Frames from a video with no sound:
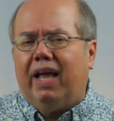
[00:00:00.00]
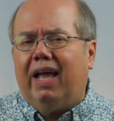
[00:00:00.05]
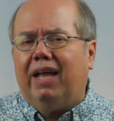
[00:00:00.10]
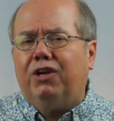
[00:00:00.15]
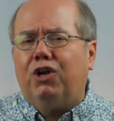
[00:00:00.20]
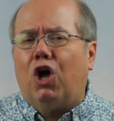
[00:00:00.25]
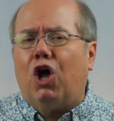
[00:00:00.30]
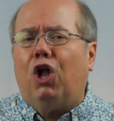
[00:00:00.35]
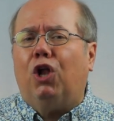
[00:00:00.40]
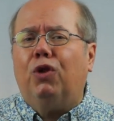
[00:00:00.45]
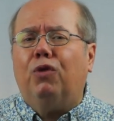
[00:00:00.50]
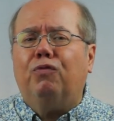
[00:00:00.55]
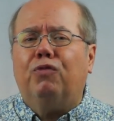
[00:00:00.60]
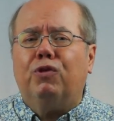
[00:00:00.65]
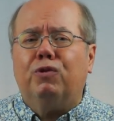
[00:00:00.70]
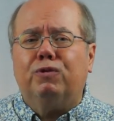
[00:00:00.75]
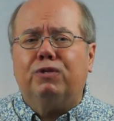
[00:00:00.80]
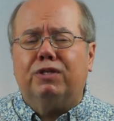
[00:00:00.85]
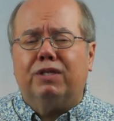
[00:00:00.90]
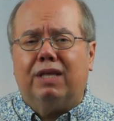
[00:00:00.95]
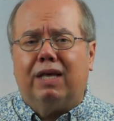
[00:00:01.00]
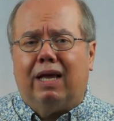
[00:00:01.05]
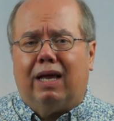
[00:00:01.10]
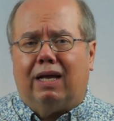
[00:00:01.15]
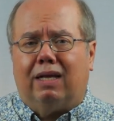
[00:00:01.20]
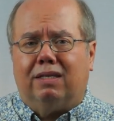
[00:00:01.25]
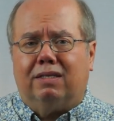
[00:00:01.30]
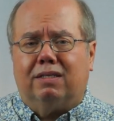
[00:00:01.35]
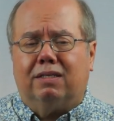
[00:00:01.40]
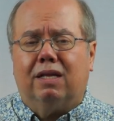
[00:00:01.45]
And all of those
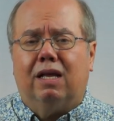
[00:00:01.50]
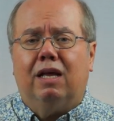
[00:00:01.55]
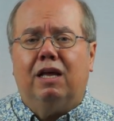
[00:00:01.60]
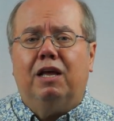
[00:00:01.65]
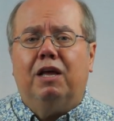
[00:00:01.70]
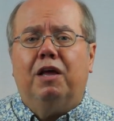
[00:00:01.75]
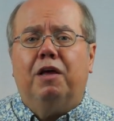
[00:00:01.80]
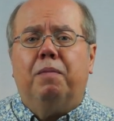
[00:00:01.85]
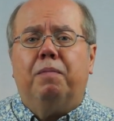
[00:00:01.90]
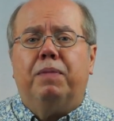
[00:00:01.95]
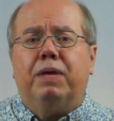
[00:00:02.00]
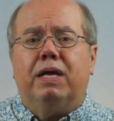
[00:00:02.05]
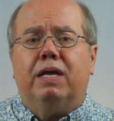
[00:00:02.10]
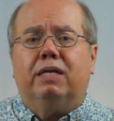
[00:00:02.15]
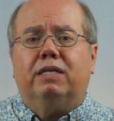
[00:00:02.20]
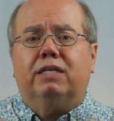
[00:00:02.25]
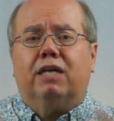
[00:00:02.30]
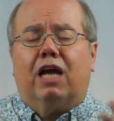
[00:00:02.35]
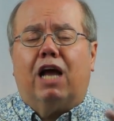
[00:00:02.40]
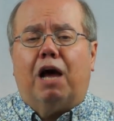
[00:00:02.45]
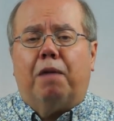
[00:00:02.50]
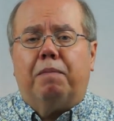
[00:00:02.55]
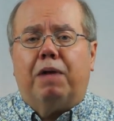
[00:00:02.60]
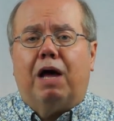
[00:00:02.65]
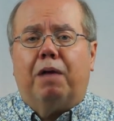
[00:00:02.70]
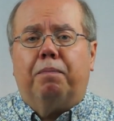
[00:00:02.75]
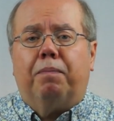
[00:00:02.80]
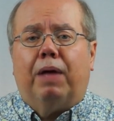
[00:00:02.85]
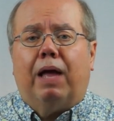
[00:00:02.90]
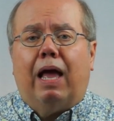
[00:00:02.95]
things begin to come
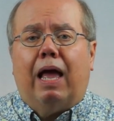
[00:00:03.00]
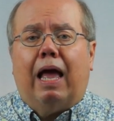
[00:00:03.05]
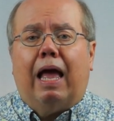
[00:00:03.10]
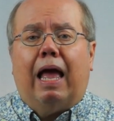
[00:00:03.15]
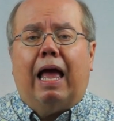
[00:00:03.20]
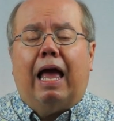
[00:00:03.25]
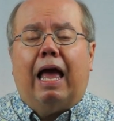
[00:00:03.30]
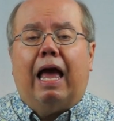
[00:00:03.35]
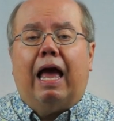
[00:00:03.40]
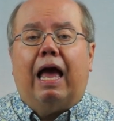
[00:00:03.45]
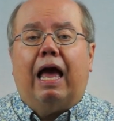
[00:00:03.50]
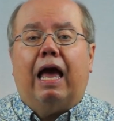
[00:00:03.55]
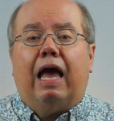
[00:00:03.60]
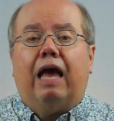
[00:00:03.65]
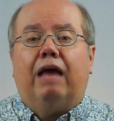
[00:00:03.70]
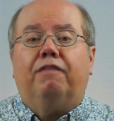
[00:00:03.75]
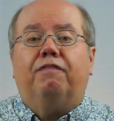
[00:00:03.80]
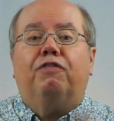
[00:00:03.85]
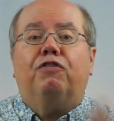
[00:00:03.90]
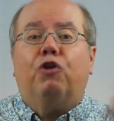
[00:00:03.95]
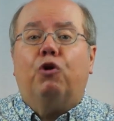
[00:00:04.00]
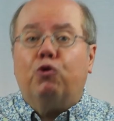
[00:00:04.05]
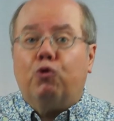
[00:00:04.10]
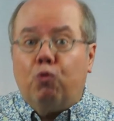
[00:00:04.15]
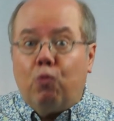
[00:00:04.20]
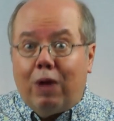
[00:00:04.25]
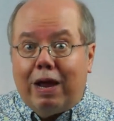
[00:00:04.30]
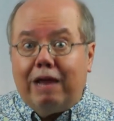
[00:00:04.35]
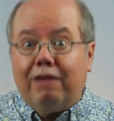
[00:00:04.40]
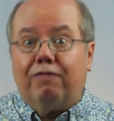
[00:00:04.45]
up and float
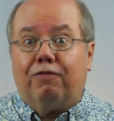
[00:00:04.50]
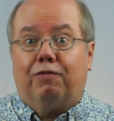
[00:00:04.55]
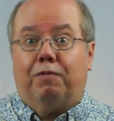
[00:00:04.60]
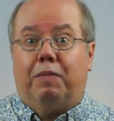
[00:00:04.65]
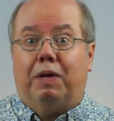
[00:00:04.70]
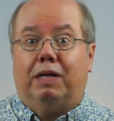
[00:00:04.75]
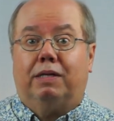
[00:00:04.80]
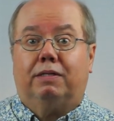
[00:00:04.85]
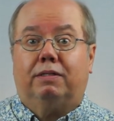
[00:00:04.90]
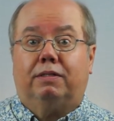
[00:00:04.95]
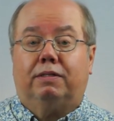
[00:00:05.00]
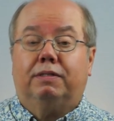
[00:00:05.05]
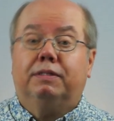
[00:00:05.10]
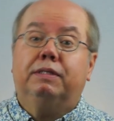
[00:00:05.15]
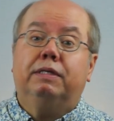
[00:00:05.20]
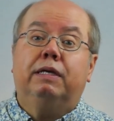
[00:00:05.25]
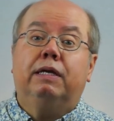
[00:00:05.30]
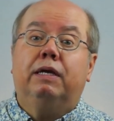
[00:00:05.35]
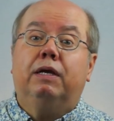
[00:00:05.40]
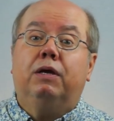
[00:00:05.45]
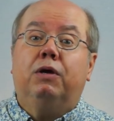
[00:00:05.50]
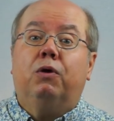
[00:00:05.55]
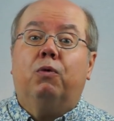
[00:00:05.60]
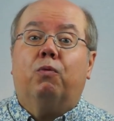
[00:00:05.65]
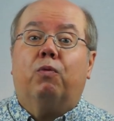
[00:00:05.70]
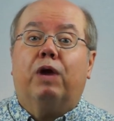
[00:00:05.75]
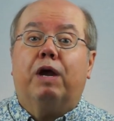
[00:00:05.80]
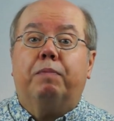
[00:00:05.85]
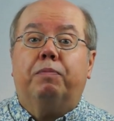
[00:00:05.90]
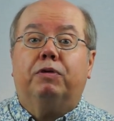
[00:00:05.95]
away from us.
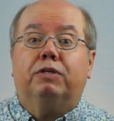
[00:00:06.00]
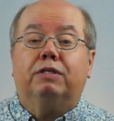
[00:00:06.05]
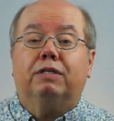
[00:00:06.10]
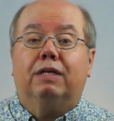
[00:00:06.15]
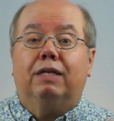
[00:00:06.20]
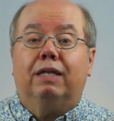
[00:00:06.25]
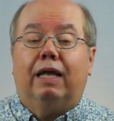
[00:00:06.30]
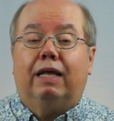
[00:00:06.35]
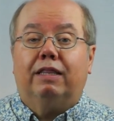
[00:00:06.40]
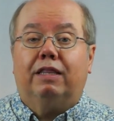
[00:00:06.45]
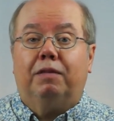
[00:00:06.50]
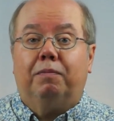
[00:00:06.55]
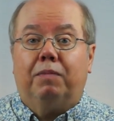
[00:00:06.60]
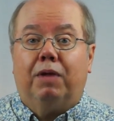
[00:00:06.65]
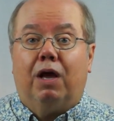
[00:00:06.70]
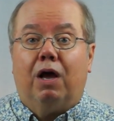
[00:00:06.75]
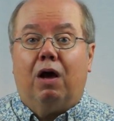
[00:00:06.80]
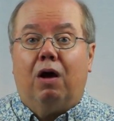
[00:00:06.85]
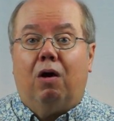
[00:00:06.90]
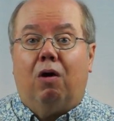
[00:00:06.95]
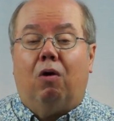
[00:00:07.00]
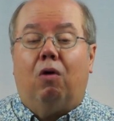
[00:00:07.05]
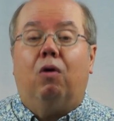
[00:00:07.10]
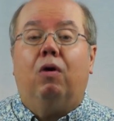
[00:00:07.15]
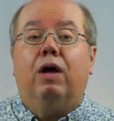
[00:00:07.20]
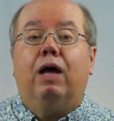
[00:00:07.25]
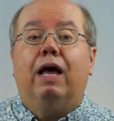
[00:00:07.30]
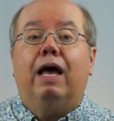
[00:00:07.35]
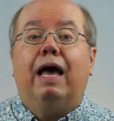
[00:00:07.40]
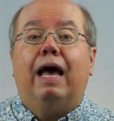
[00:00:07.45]
We're able to let them
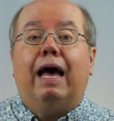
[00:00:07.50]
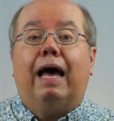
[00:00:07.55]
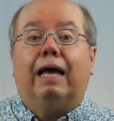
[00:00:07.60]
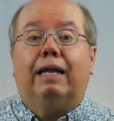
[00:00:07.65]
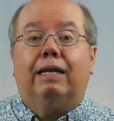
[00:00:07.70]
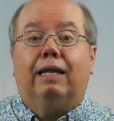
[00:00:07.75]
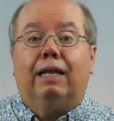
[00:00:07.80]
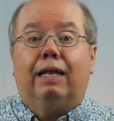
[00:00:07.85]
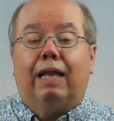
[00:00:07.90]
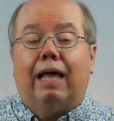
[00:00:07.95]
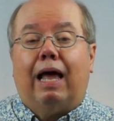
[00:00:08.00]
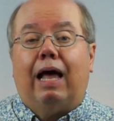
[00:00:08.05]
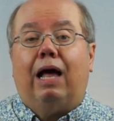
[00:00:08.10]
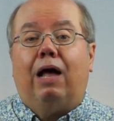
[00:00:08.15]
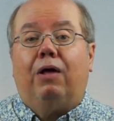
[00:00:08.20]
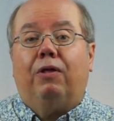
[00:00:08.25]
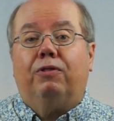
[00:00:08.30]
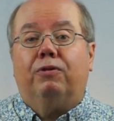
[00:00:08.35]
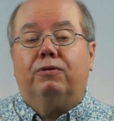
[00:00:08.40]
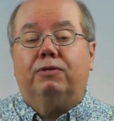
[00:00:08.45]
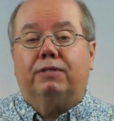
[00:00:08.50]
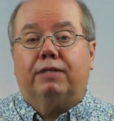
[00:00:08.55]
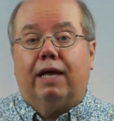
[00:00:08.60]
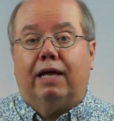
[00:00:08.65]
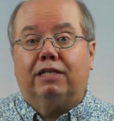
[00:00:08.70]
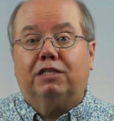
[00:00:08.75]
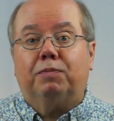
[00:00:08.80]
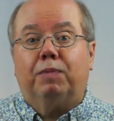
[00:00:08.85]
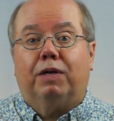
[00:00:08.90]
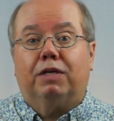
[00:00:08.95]
go and allow those
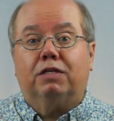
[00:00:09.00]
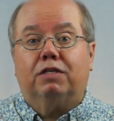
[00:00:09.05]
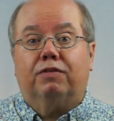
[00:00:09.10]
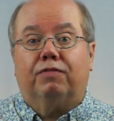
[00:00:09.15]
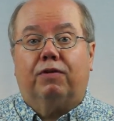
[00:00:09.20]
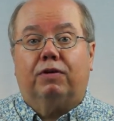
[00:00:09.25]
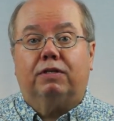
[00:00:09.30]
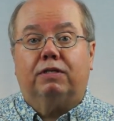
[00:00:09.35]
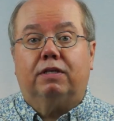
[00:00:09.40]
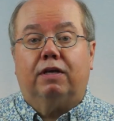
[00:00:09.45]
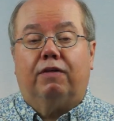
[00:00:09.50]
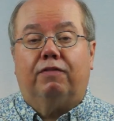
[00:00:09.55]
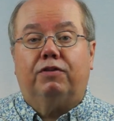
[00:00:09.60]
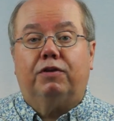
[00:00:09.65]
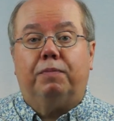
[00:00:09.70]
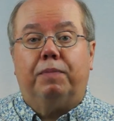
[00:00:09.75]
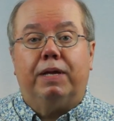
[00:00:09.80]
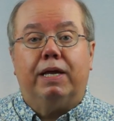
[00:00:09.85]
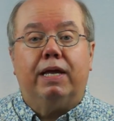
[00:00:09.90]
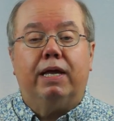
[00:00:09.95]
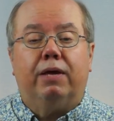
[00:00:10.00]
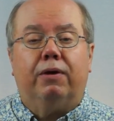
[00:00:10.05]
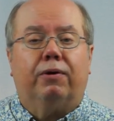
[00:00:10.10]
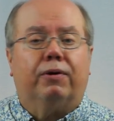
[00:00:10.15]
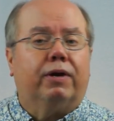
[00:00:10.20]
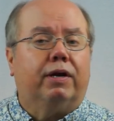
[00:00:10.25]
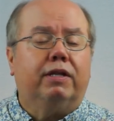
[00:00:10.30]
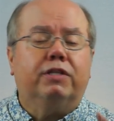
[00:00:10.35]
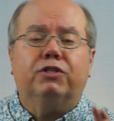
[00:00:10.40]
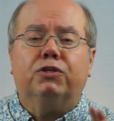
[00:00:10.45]
aspects of ourselves to be
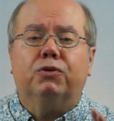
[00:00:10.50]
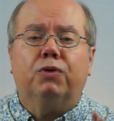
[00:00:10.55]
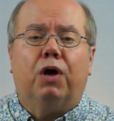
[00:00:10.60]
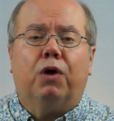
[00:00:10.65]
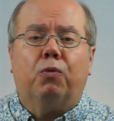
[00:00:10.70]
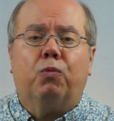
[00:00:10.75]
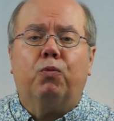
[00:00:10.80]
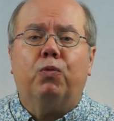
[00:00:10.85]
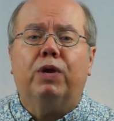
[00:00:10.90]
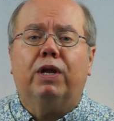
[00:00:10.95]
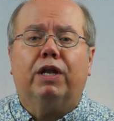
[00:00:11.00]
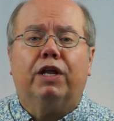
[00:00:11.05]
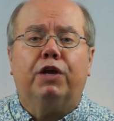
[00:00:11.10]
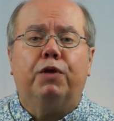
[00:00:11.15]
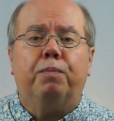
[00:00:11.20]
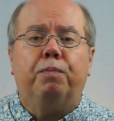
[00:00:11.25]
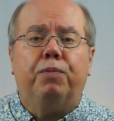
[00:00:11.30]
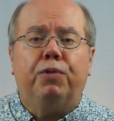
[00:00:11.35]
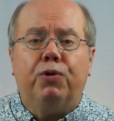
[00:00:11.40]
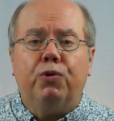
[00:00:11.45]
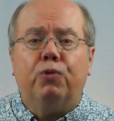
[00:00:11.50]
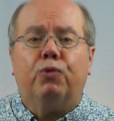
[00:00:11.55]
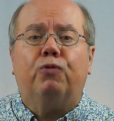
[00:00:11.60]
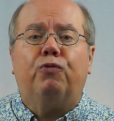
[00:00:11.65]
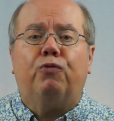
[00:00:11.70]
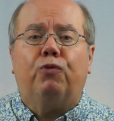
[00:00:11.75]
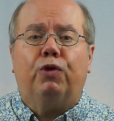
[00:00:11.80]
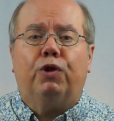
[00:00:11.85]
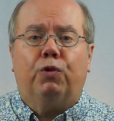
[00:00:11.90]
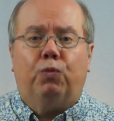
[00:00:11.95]
healed. And it's a, a really
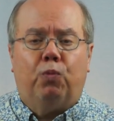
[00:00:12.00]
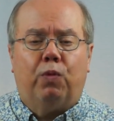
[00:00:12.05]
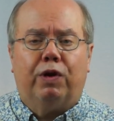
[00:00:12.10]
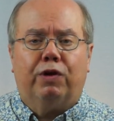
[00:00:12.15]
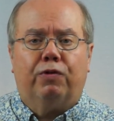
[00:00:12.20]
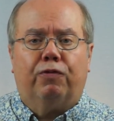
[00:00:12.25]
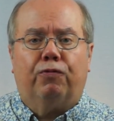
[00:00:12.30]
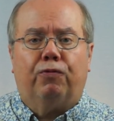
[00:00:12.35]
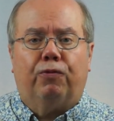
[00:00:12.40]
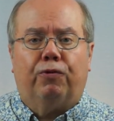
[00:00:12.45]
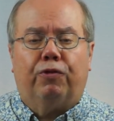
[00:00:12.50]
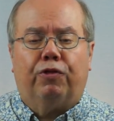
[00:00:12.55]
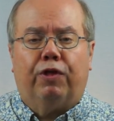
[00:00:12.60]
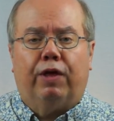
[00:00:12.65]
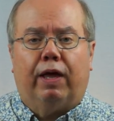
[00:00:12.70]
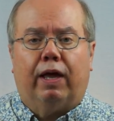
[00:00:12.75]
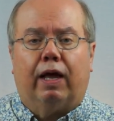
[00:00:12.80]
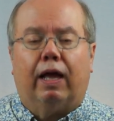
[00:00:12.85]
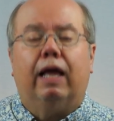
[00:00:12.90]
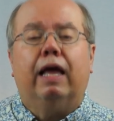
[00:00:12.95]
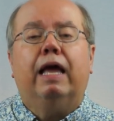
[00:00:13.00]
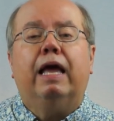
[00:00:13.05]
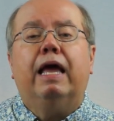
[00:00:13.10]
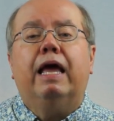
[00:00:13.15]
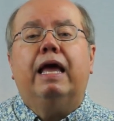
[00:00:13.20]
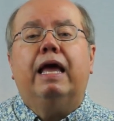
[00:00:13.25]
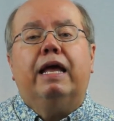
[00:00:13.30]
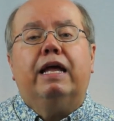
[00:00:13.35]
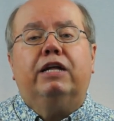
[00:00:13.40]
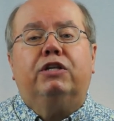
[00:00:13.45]
beautiful and wonderful thing.
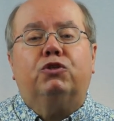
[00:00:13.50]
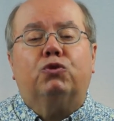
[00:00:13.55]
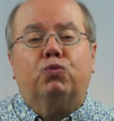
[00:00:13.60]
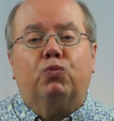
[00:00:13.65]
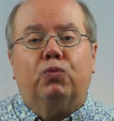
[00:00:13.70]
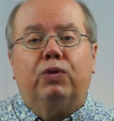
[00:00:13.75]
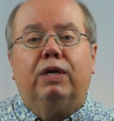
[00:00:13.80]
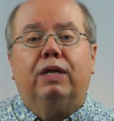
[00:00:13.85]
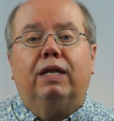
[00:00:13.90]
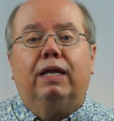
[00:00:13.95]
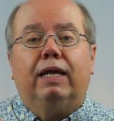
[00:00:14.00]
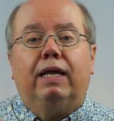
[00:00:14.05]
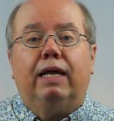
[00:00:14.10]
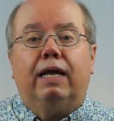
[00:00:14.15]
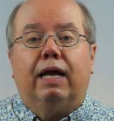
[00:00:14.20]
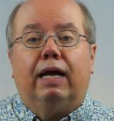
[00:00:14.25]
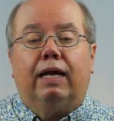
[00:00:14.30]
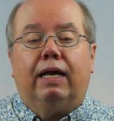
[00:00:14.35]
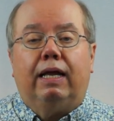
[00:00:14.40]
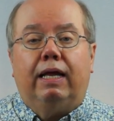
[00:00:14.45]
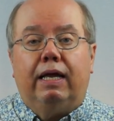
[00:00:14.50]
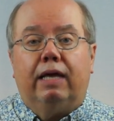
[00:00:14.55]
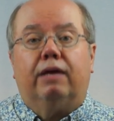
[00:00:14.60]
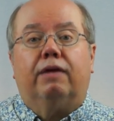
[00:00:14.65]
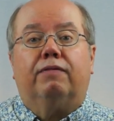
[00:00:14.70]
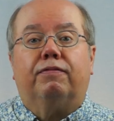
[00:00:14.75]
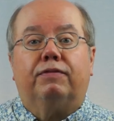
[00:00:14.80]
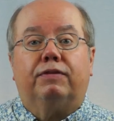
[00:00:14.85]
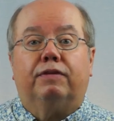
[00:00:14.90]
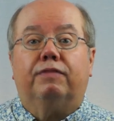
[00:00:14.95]
It's really a
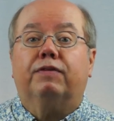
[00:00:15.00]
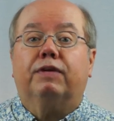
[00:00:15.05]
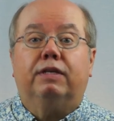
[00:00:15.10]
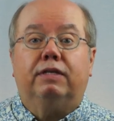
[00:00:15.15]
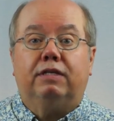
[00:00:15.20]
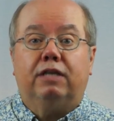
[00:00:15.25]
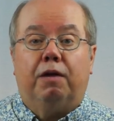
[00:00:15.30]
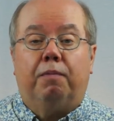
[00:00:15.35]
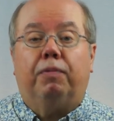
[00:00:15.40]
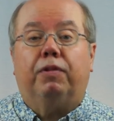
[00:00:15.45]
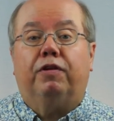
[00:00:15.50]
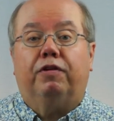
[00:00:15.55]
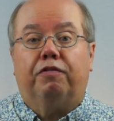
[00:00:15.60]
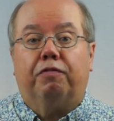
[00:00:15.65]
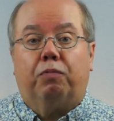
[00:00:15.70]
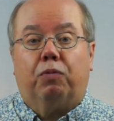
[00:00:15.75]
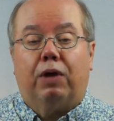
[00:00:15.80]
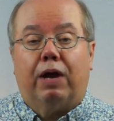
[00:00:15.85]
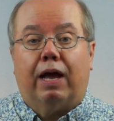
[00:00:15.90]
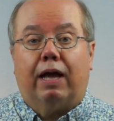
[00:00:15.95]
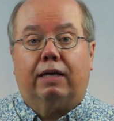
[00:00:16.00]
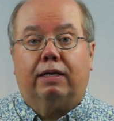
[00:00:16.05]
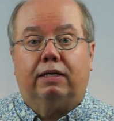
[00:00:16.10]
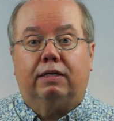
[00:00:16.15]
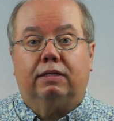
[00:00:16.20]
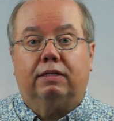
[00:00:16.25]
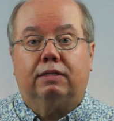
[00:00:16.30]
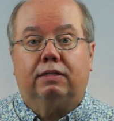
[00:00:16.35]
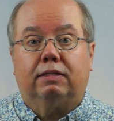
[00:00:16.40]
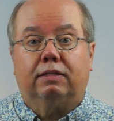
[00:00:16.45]
gift of contemplative
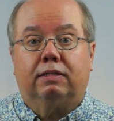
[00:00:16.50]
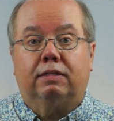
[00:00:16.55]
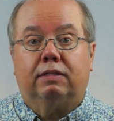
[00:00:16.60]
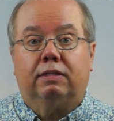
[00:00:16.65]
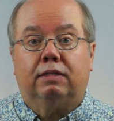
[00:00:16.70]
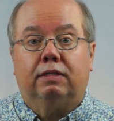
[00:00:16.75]
practice.